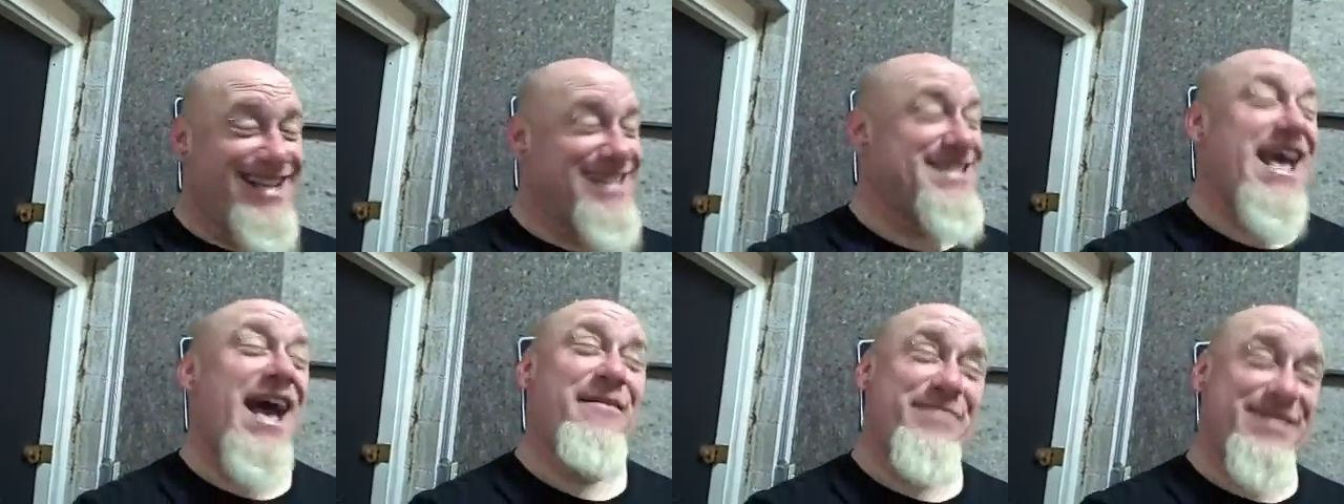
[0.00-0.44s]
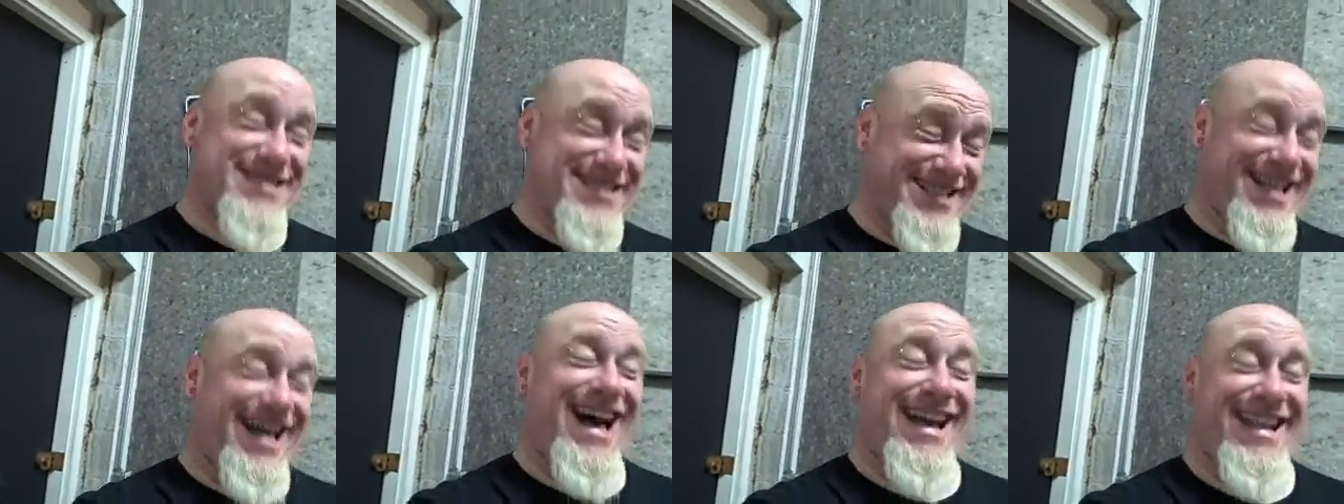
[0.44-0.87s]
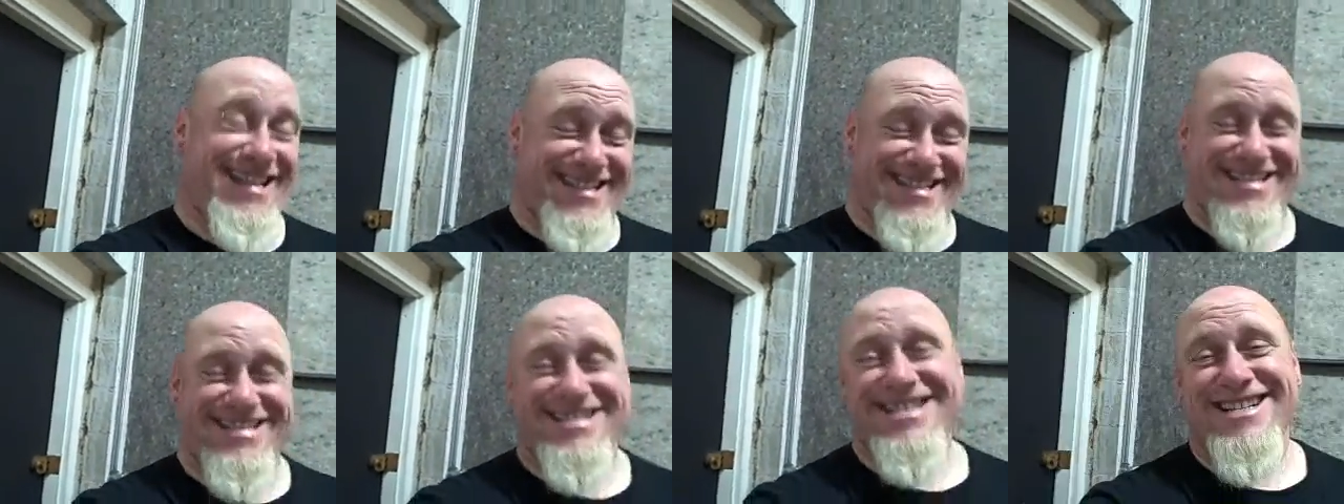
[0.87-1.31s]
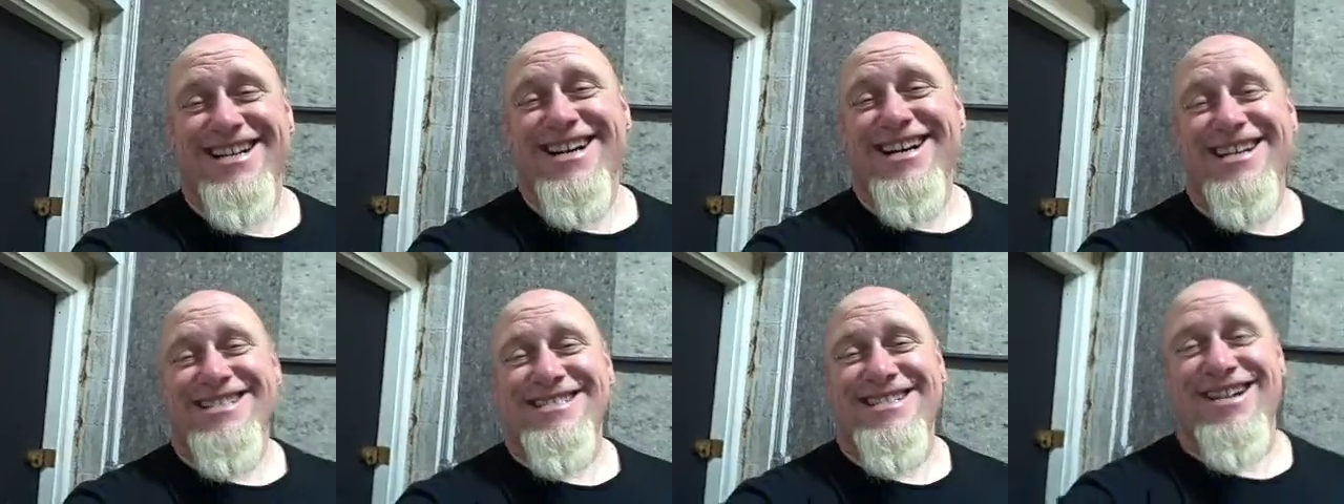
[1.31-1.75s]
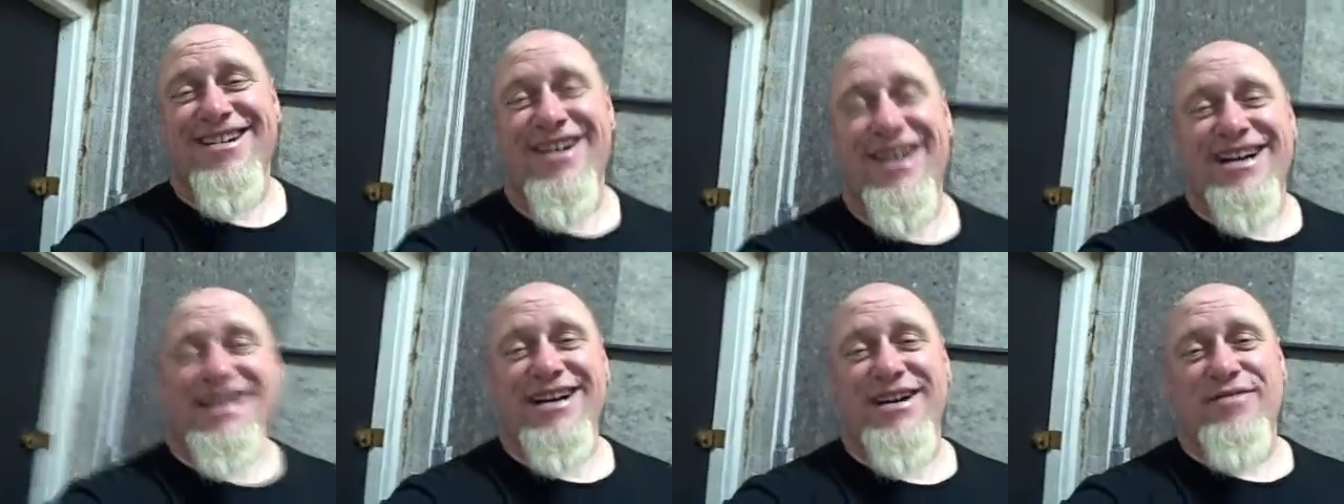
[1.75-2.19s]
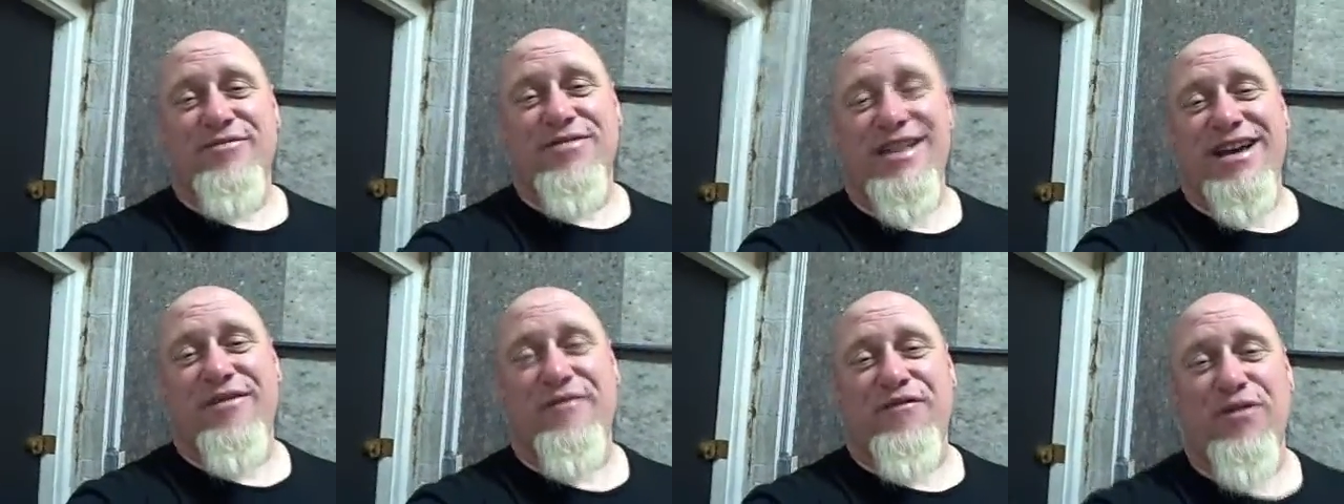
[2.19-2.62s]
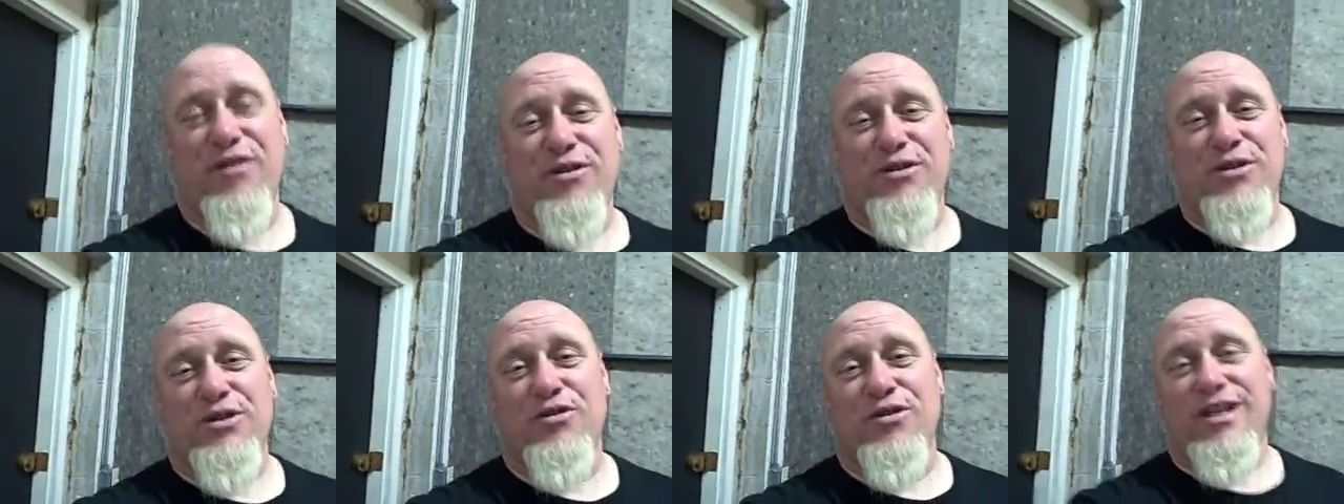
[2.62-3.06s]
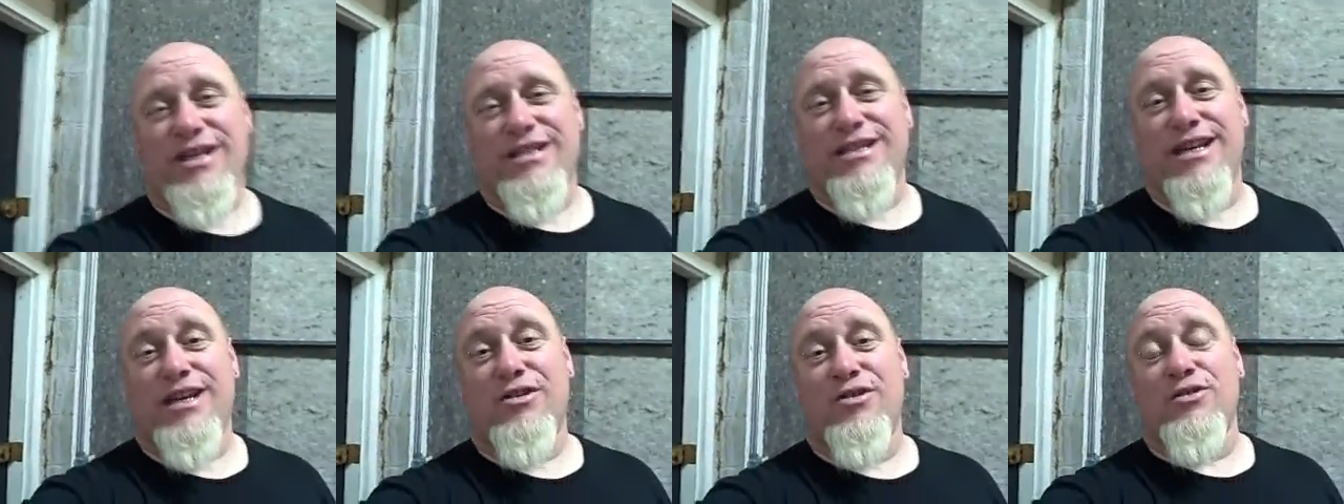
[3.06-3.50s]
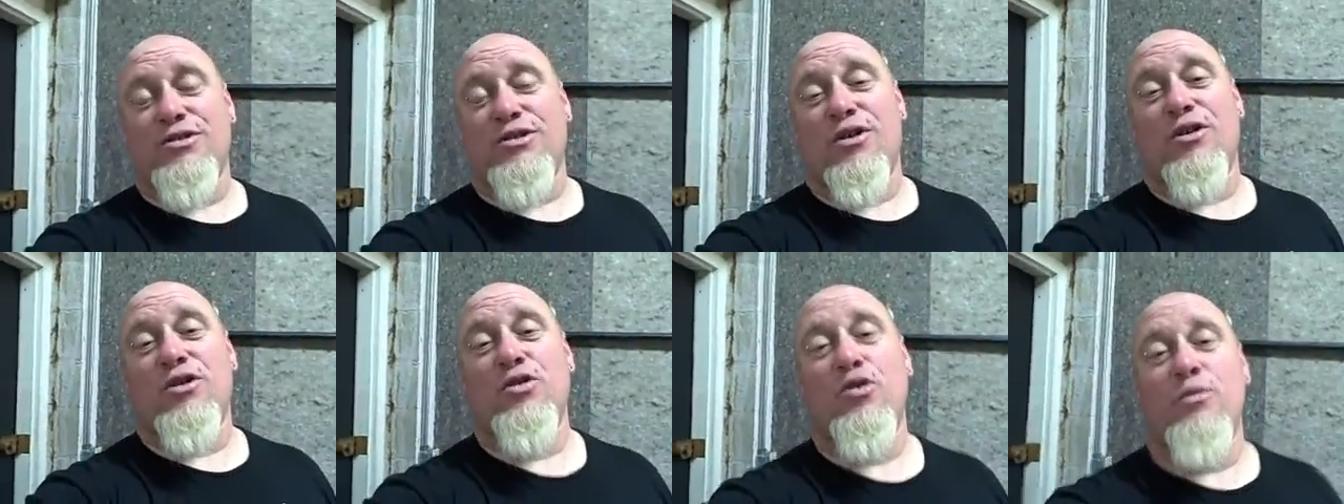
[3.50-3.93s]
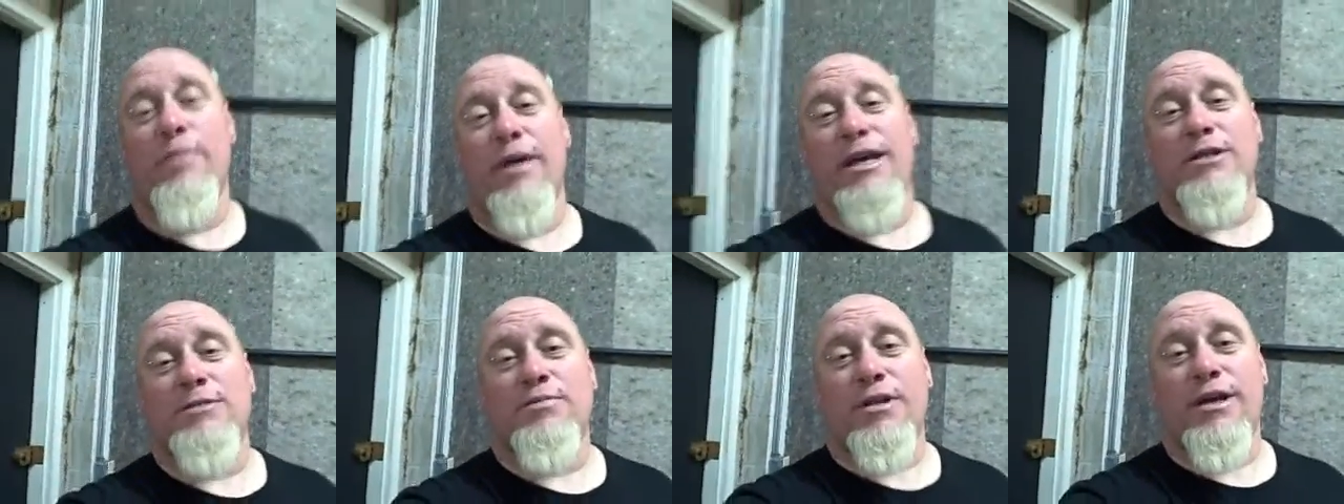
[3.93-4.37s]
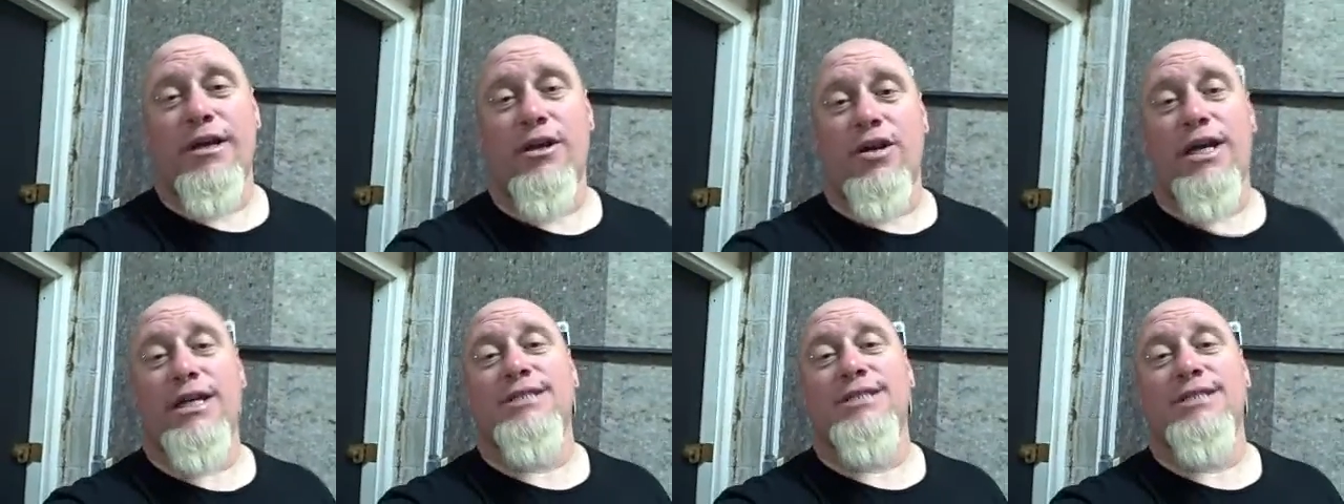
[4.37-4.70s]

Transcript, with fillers: This happens a lot. So uh, uh, without further ado, we'd like to introduce our new bass player.